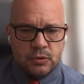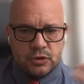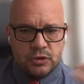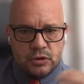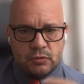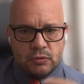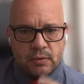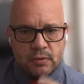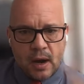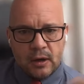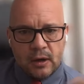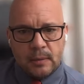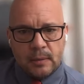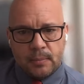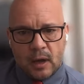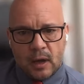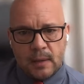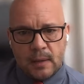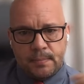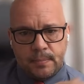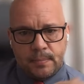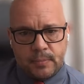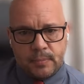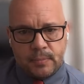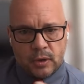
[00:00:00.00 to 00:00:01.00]
it was surrounded
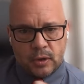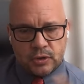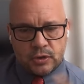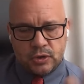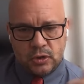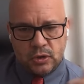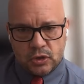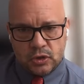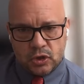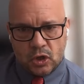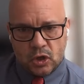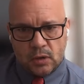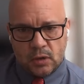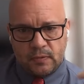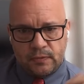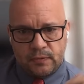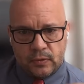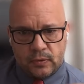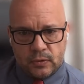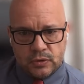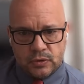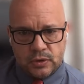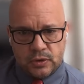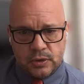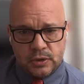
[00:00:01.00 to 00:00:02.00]
by Bosnian Serb
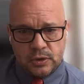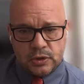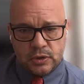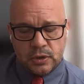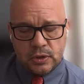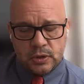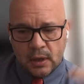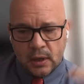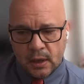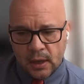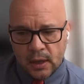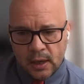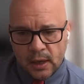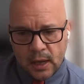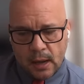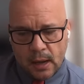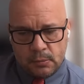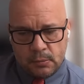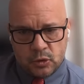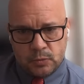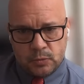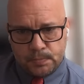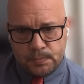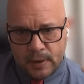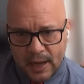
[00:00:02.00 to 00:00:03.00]
forces,
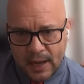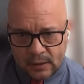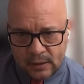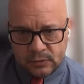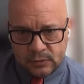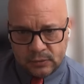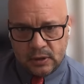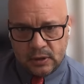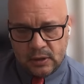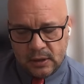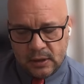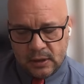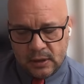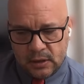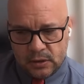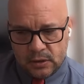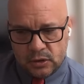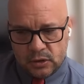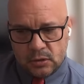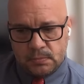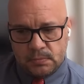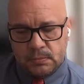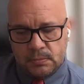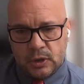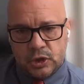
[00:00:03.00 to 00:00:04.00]
and was pounded
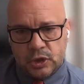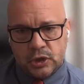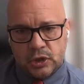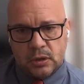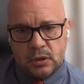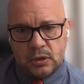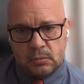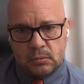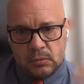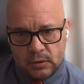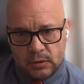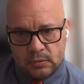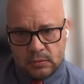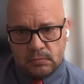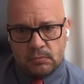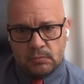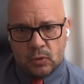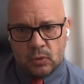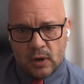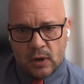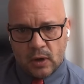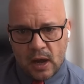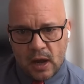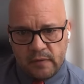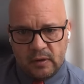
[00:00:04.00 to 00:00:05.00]
into submission with
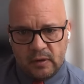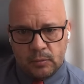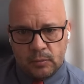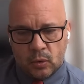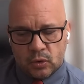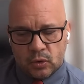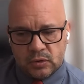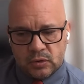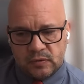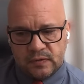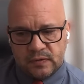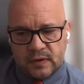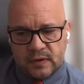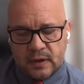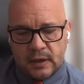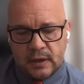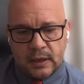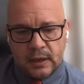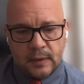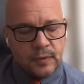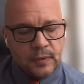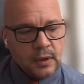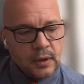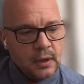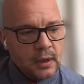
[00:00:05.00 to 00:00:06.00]
heavy mortar
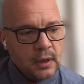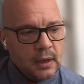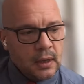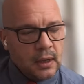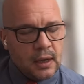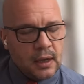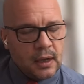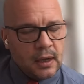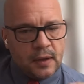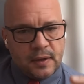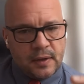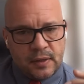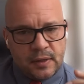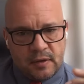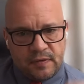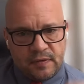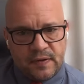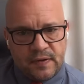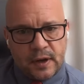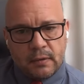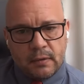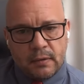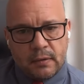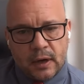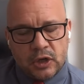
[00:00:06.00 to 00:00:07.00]
fire. And then the
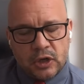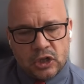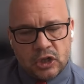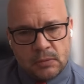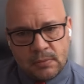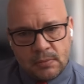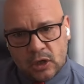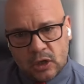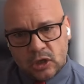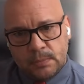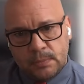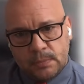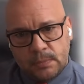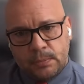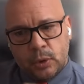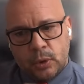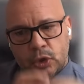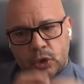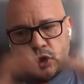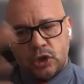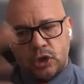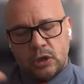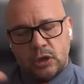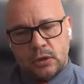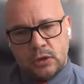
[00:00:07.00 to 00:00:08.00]
Federation managed to
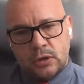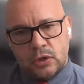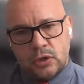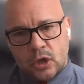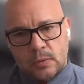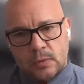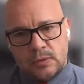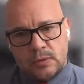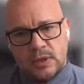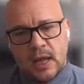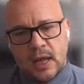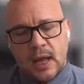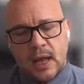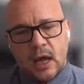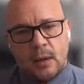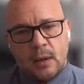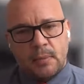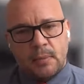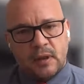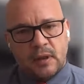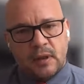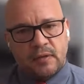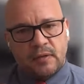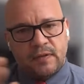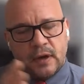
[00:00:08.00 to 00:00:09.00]
push the Serbs
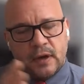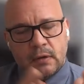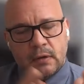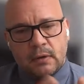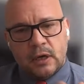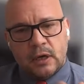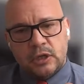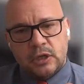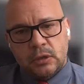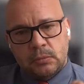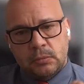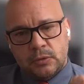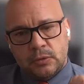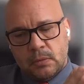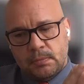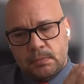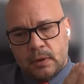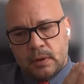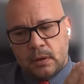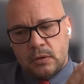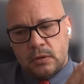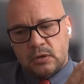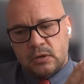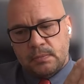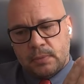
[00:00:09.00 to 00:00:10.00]
out, but the Federation was
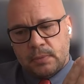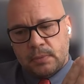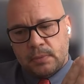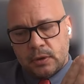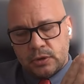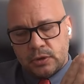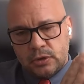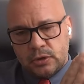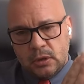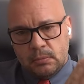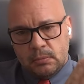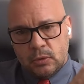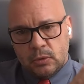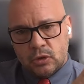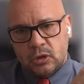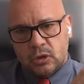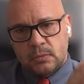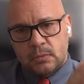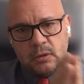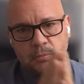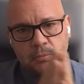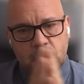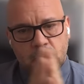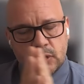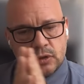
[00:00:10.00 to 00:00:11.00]
composed of Bosnian
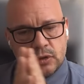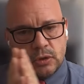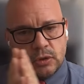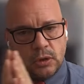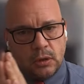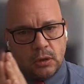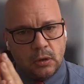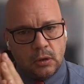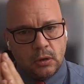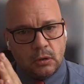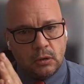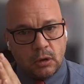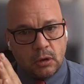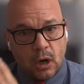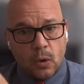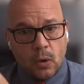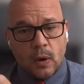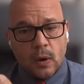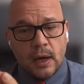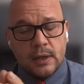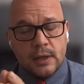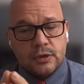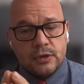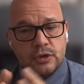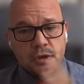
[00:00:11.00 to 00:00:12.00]
Muslims and Bosnian
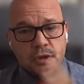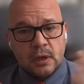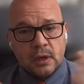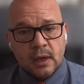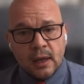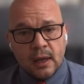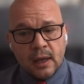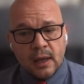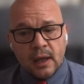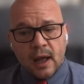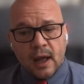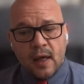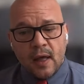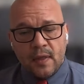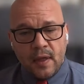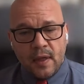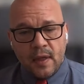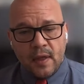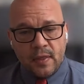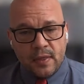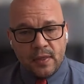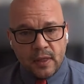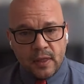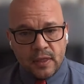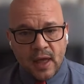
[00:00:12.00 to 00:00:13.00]
Croats. And
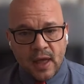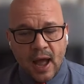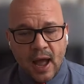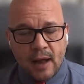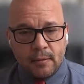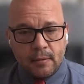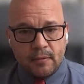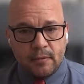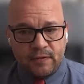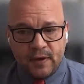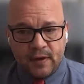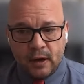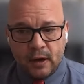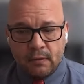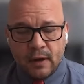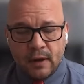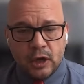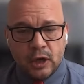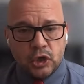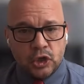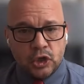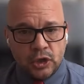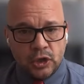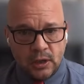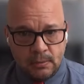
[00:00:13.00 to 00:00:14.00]
then that
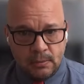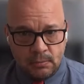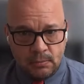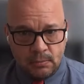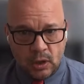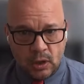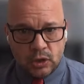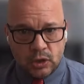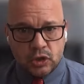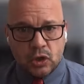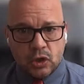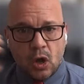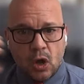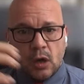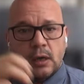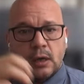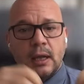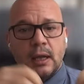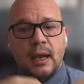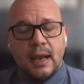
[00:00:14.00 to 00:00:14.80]
Federation in Mostar